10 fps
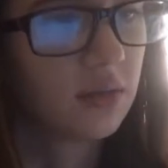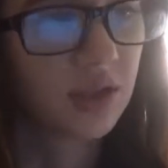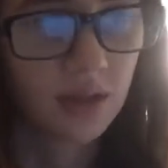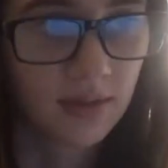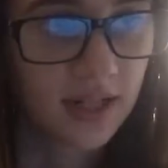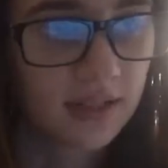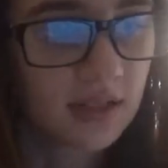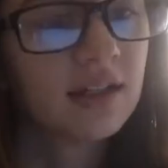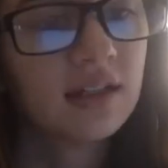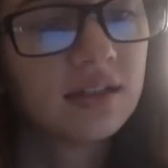with a
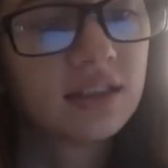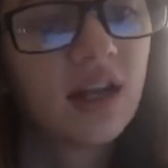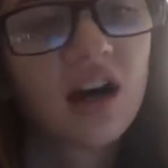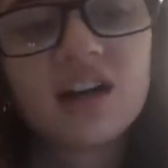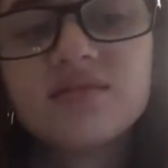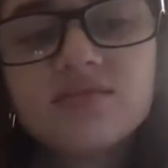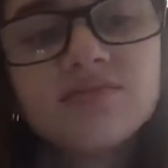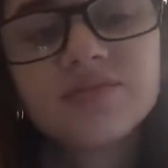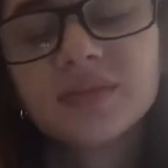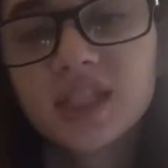risk. It's not
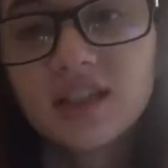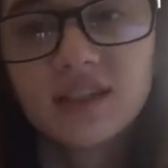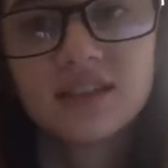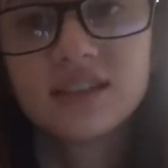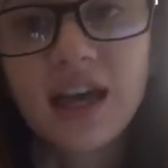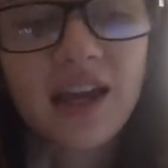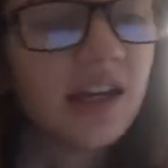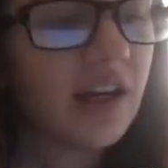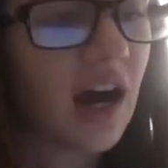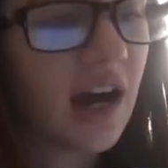
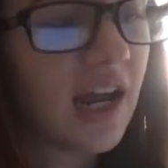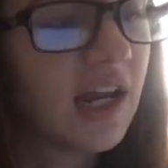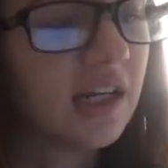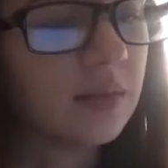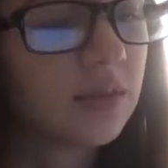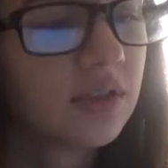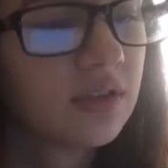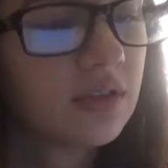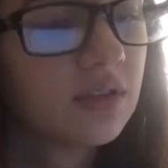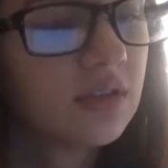saying I am
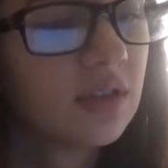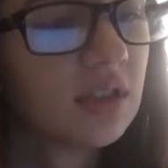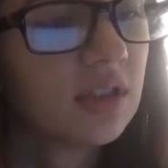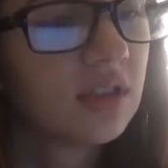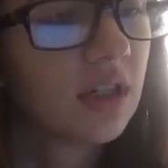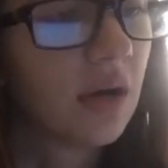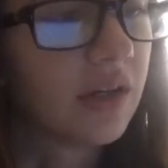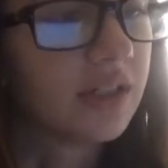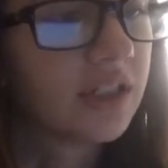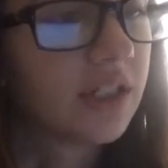
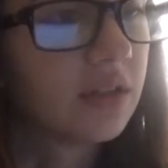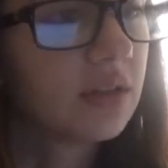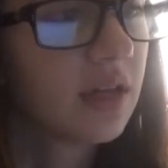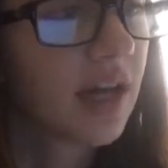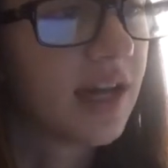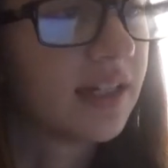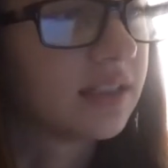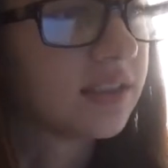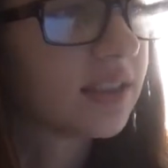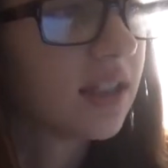going to.
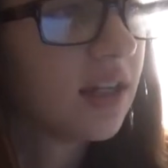And